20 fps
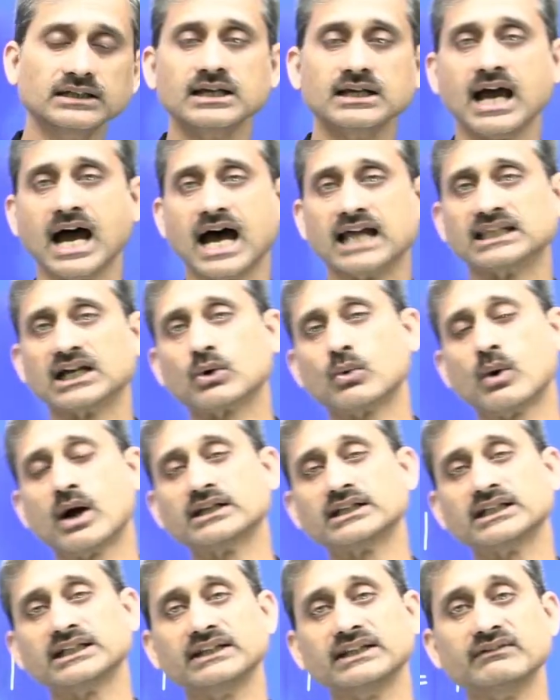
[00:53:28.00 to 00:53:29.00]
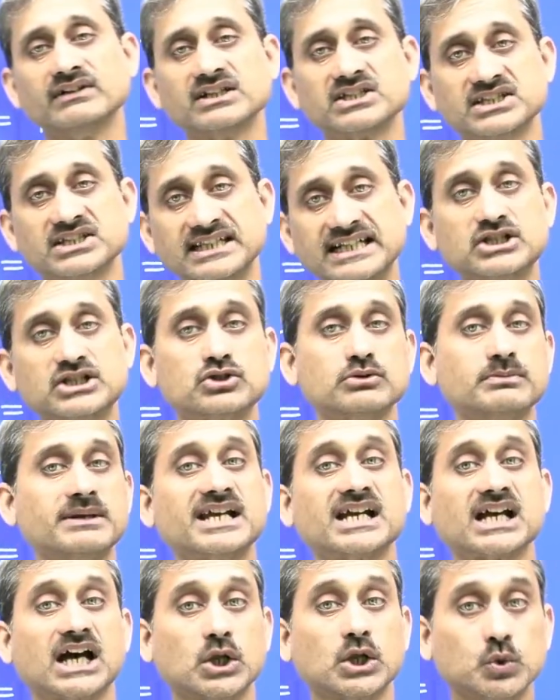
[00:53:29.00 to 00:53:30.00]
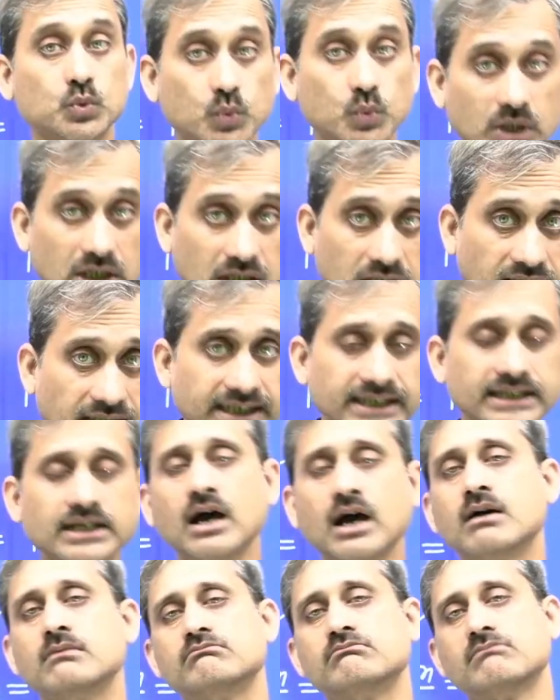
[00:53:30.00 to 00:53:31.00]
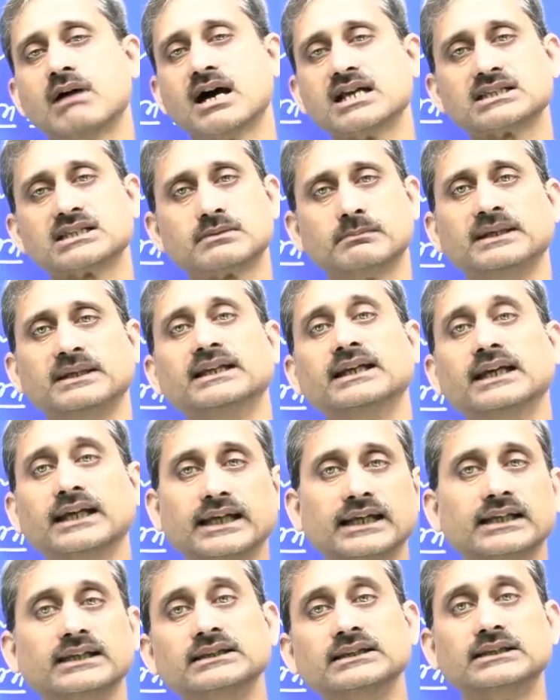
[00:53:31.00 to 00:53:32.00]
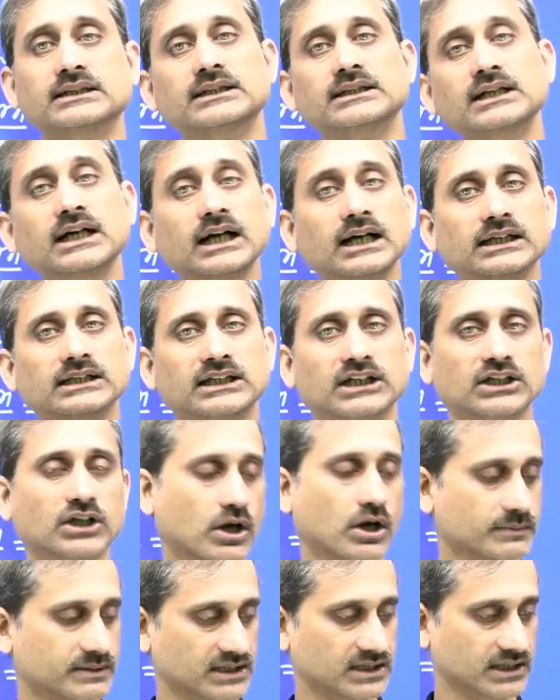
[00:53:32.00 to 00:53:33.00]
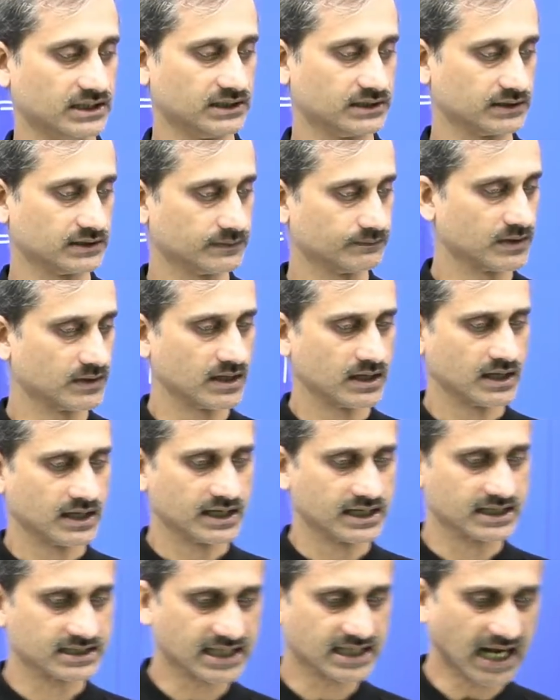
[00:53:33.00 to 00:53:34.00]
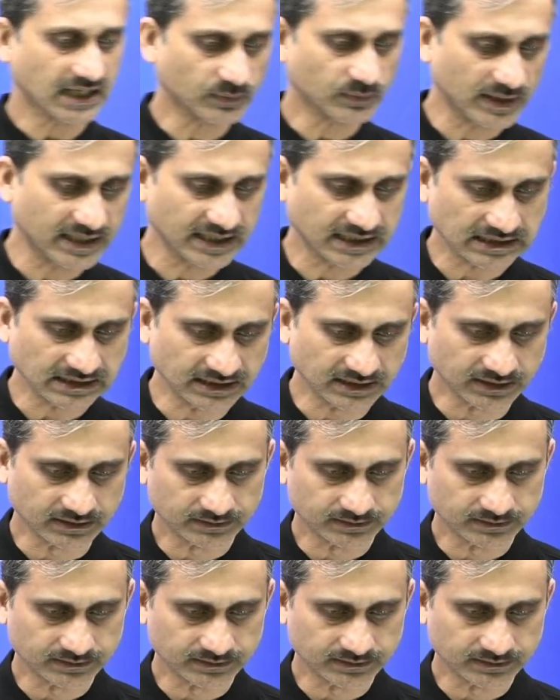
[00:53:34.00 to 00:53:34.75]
and the quantity which needs to be converted must be in the denominator. Is that very clear?